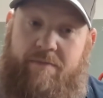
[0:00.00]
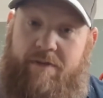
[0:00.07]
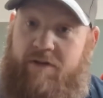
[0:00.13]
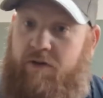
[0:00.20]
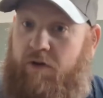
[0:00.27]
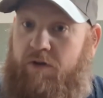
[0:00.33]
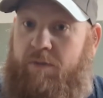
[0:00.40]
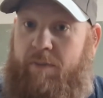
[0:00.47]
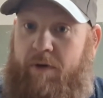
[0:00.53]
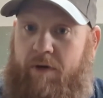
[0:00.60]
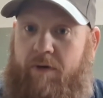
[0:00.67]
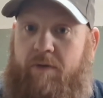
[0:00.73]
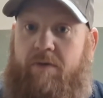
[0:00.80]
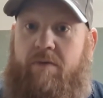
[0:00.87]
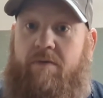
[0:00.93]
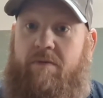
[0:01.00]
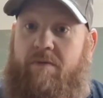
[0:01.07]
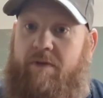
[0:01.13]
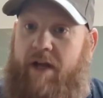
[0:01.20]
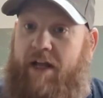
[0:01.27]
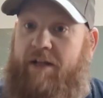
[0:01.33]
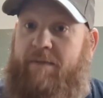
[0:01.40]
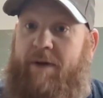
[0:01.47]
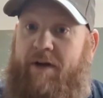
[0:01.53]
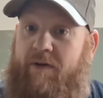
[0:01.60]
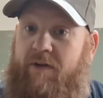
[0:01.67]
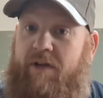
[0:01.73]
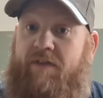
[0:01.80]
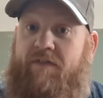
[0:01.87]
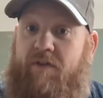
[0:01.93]
sold the boat, had the
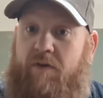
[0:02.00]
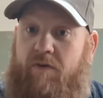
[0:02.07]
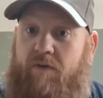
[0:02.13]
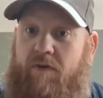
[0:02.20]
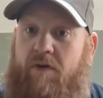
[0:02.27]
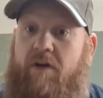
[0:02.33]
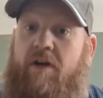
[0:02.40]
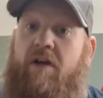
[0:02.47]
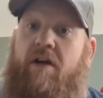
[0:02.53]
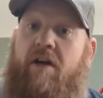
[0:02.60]
battery left over.